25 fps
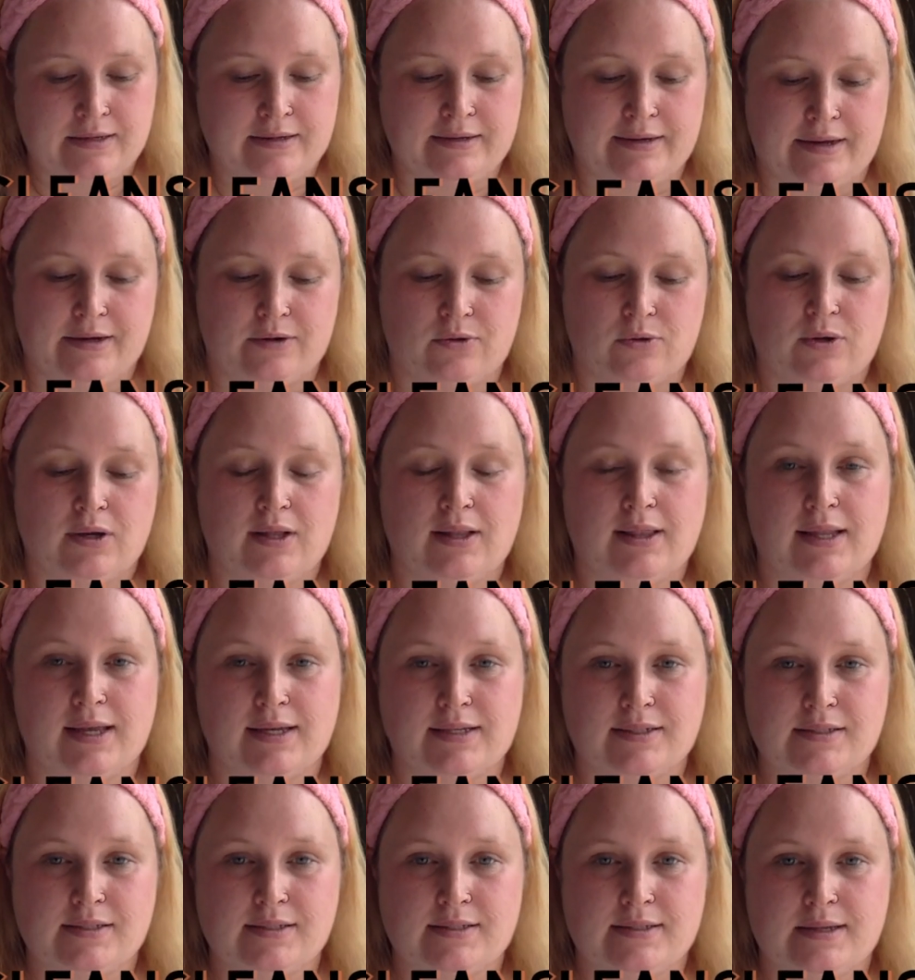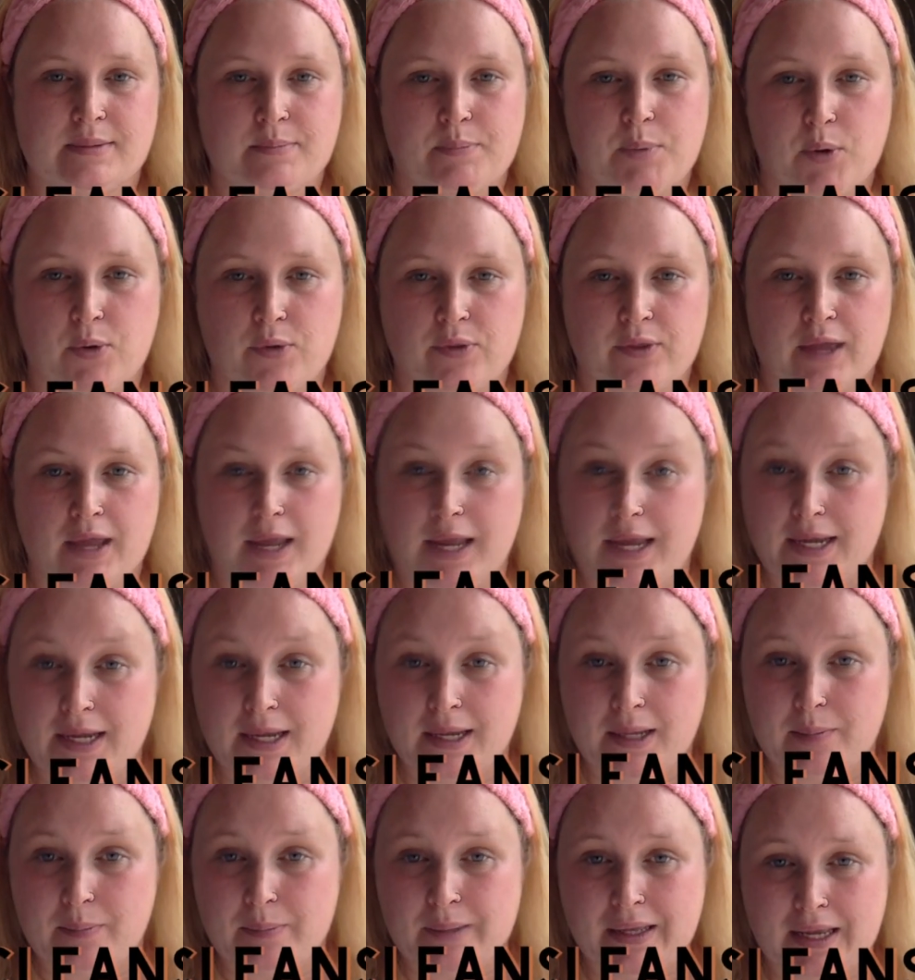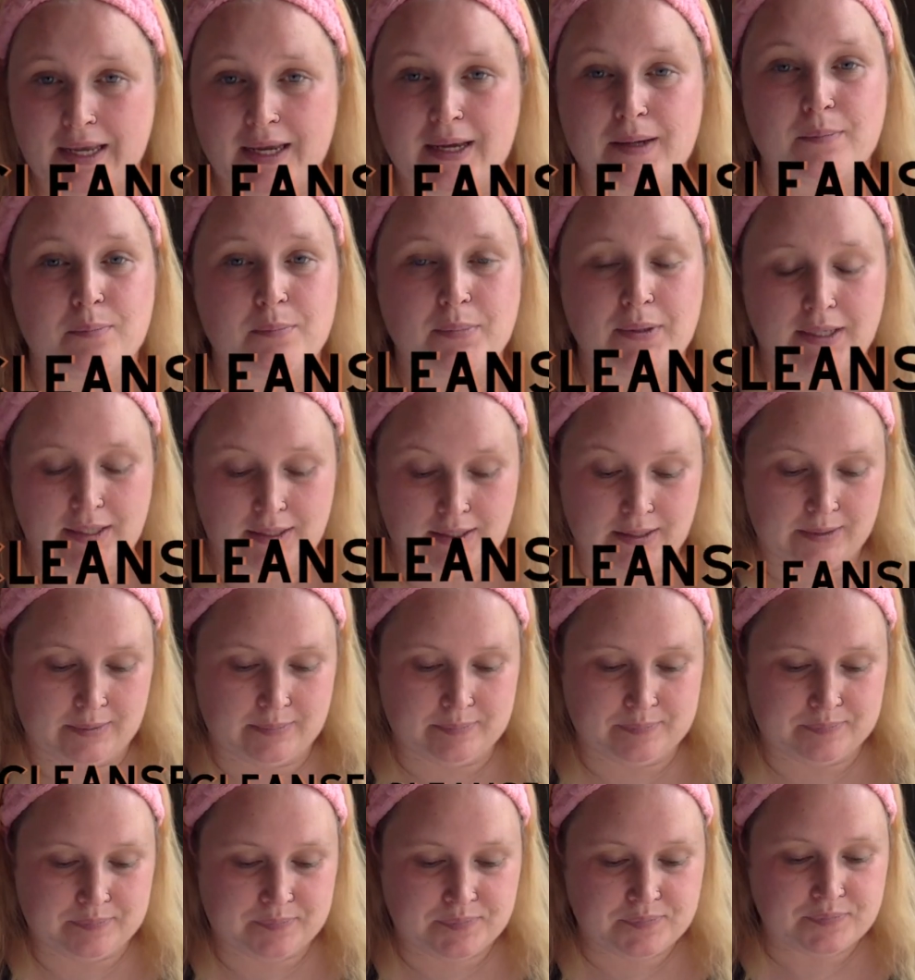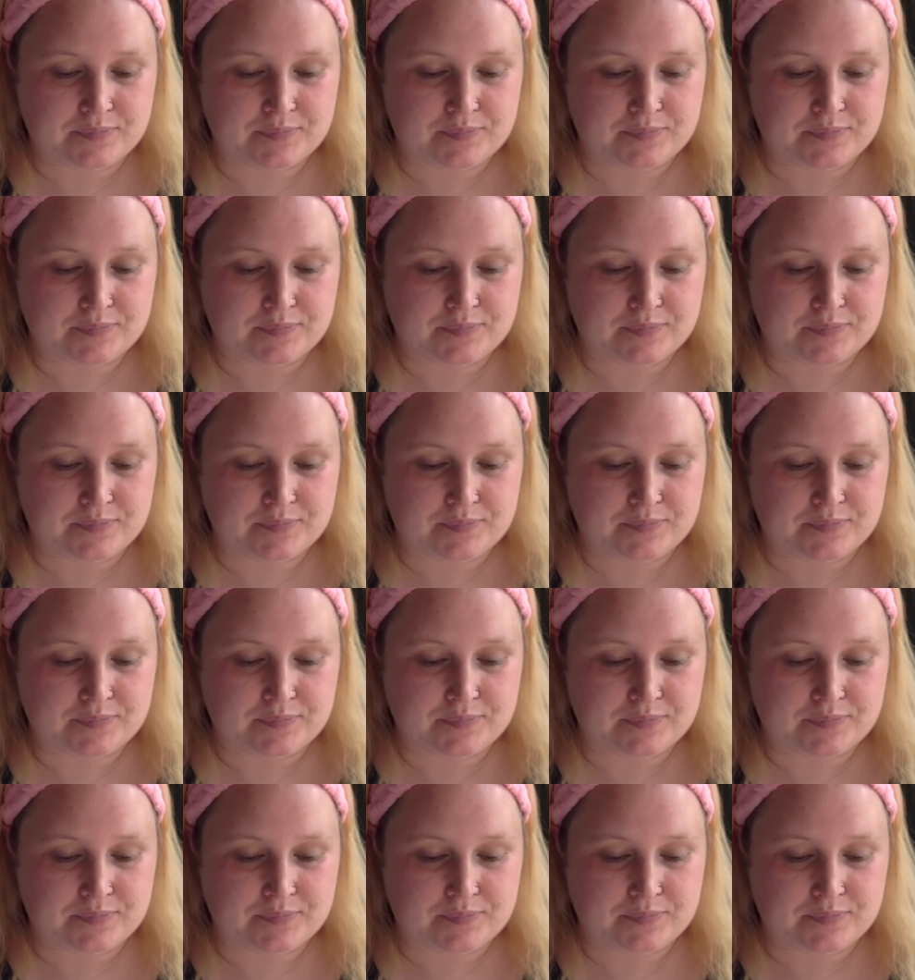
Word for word: Now cleanse both AM and PM.